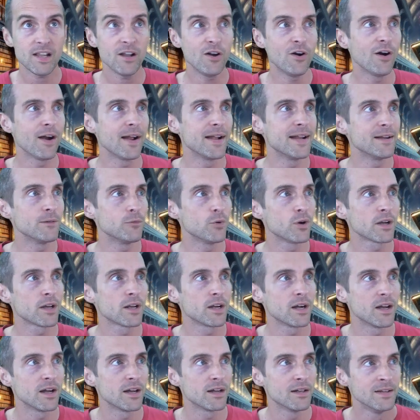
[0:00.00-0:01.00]
All right, we're
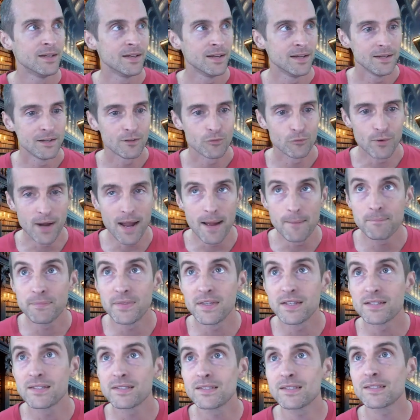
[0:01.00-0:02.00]
going to wrap
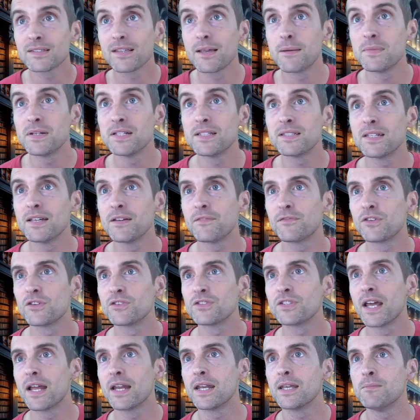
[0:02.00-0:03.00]
this. Let me see if
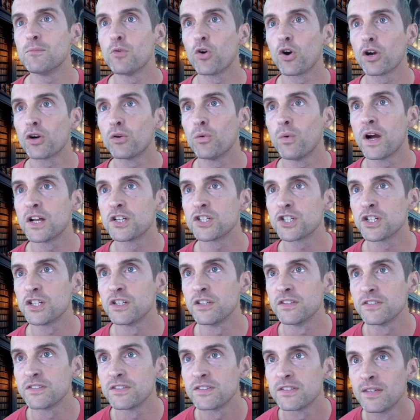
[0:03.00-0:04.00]
there's any more
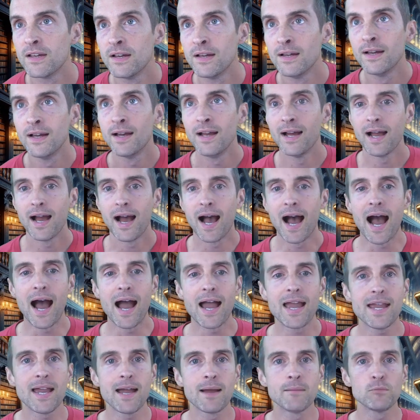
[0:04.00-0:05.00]
questions.
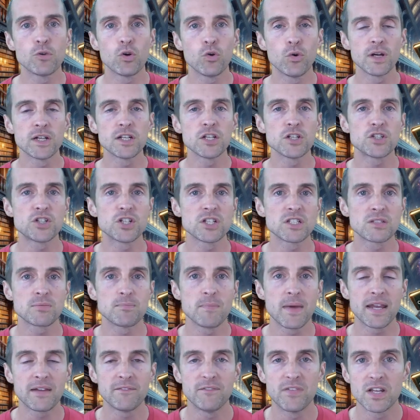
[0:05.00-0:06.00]
I am going to just
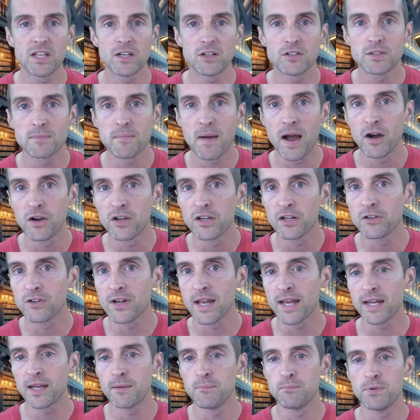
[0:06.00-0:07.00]
make videos about
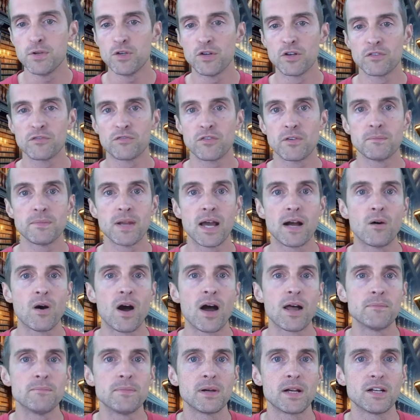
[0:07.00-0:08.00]
Internet Computer from now
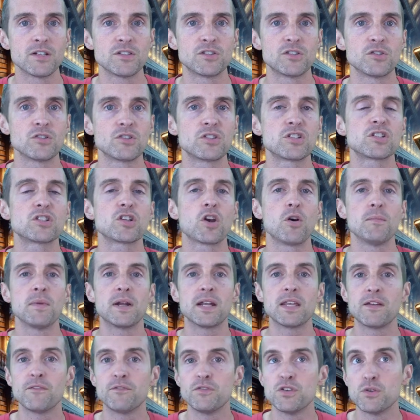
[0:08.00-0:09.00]
on because there's so
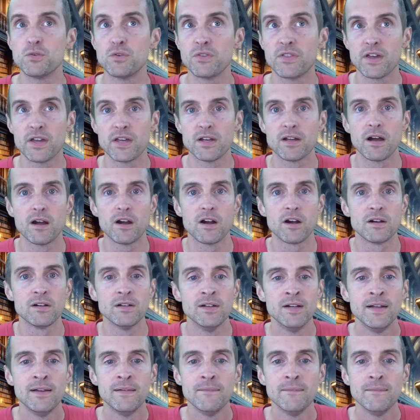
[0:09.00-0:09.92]
many of you that are